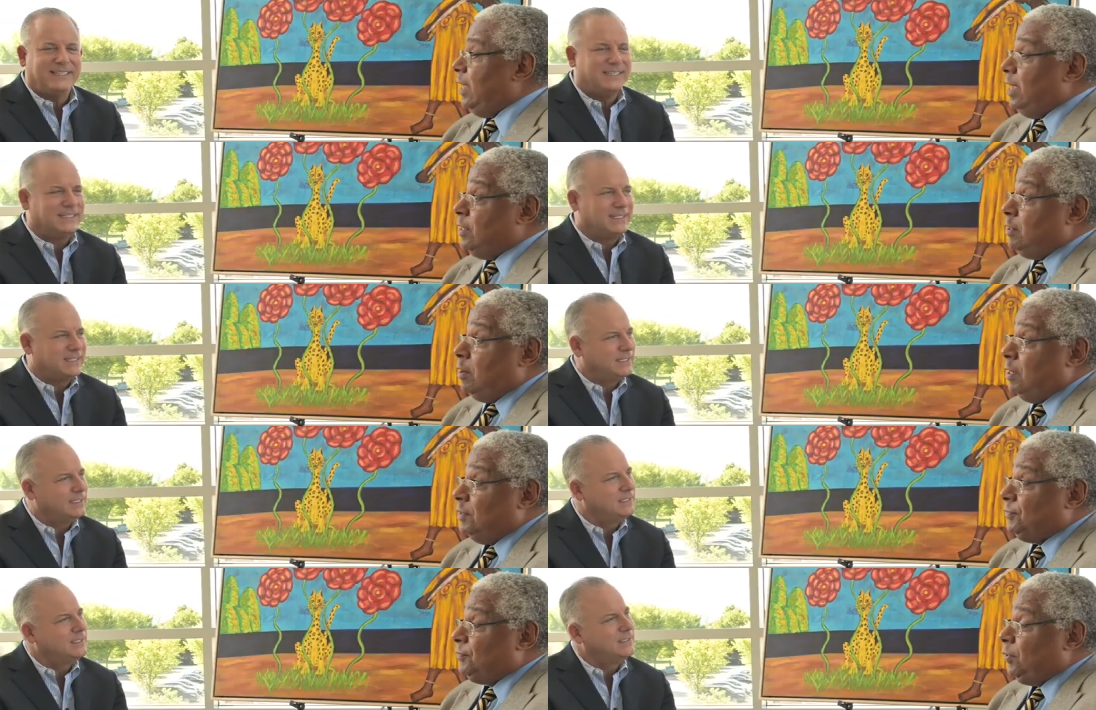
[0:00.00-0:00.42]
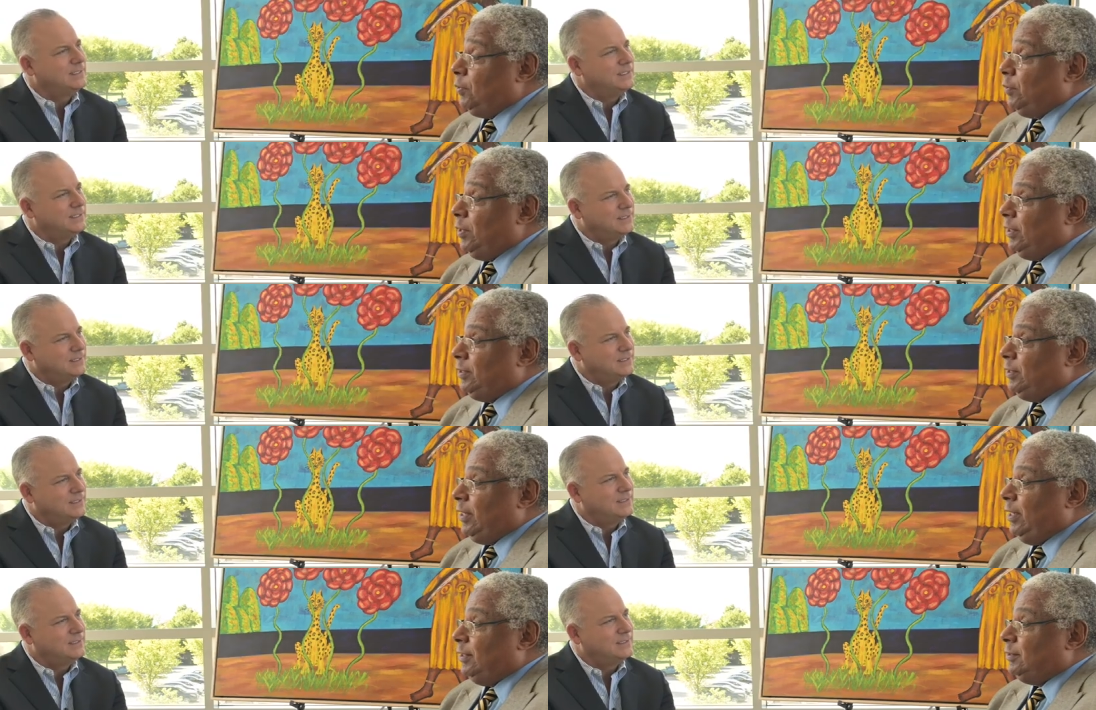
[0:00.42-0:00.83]
Speaker 1: and
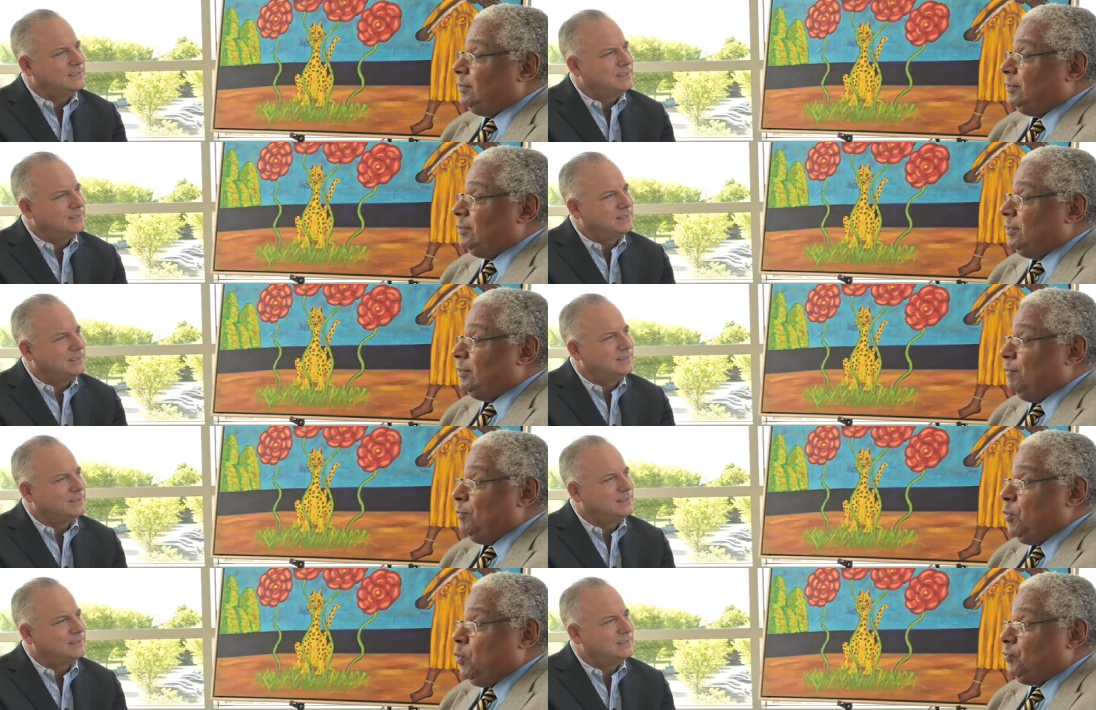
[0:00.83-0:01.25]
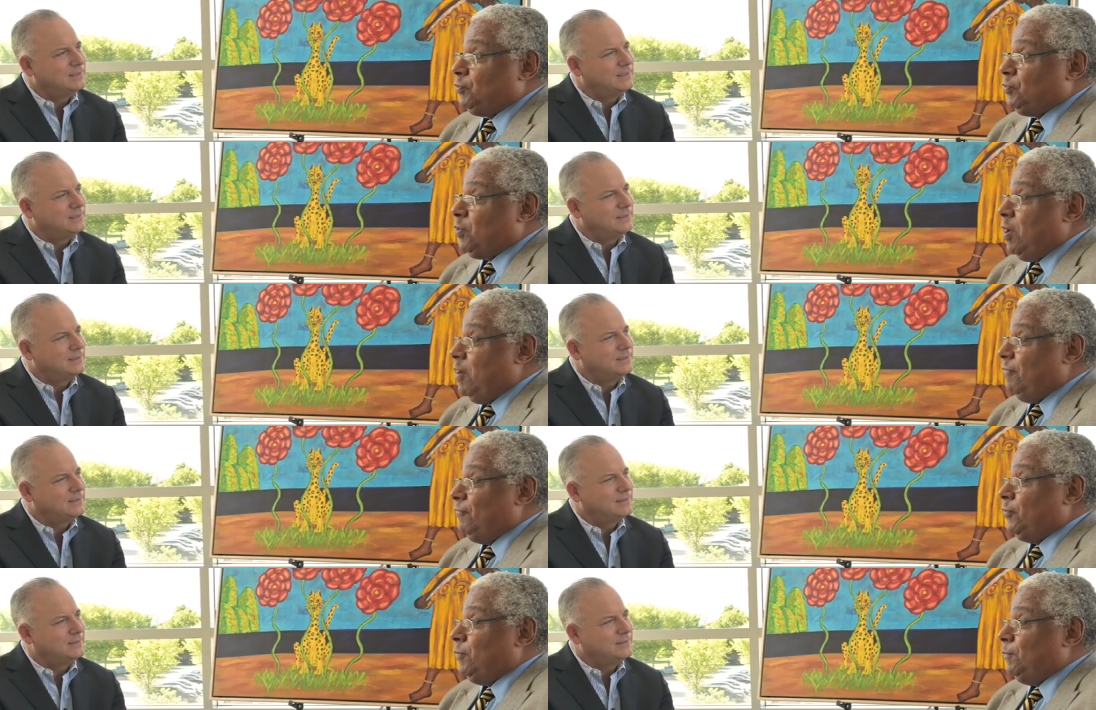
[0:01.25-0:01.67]
also, it, it's the
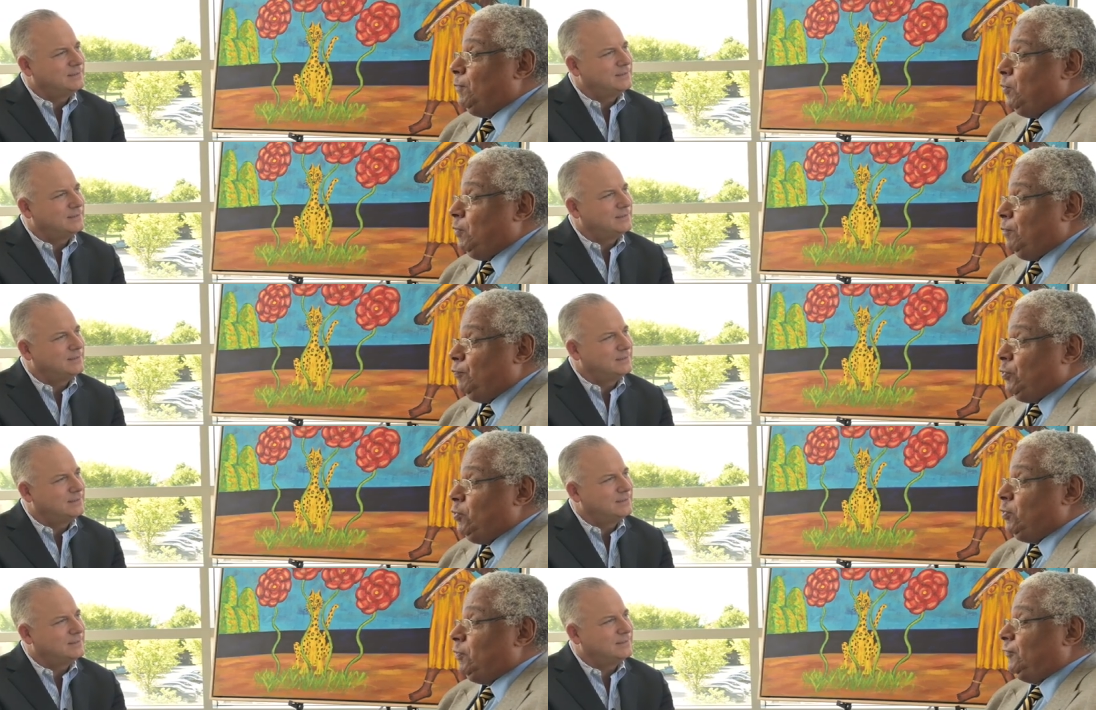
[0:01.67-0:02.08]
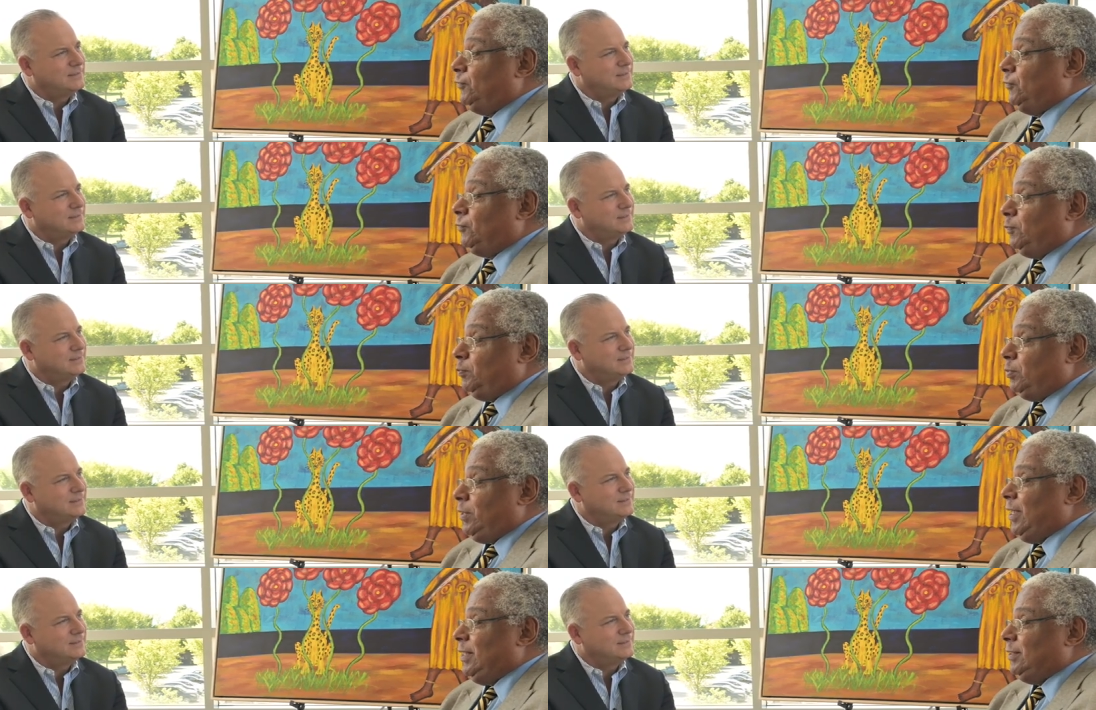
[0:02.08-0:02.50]
most comfortable,
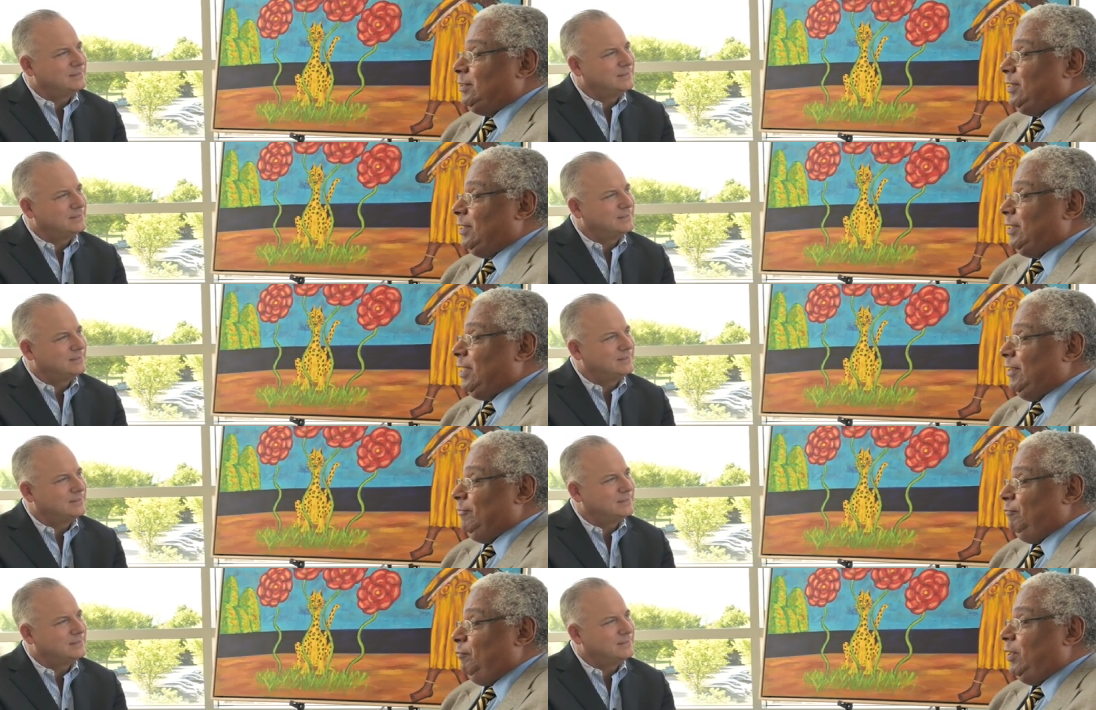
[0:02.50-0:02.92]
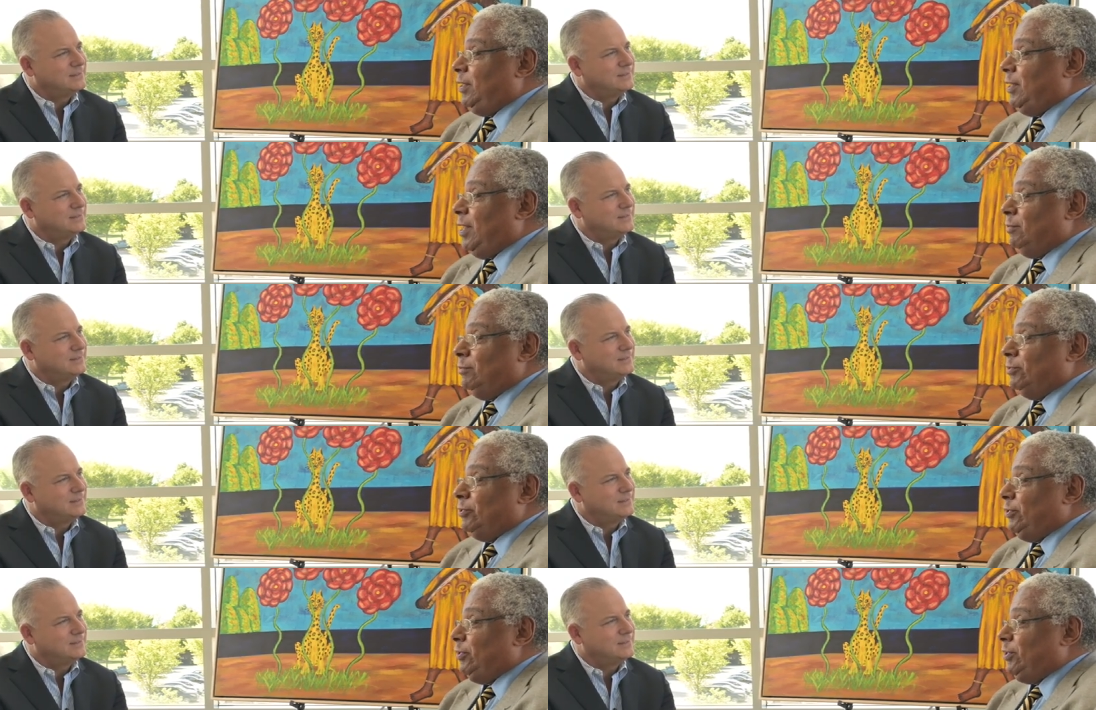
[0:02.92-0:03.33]
beautiful place that I've been, I don't